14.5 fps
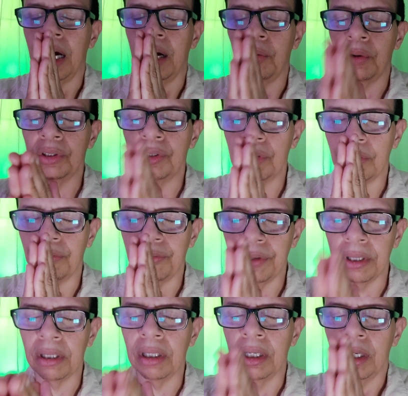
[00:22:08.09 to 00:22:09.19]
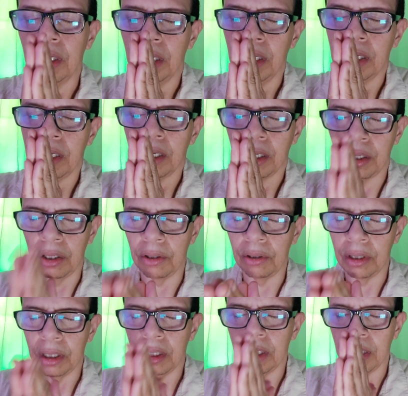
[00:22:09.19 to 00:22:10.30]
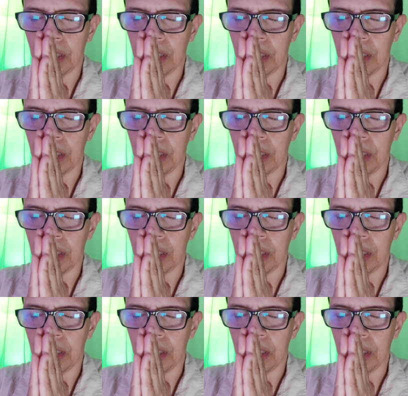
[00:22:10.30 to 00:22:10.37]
I want you to feel good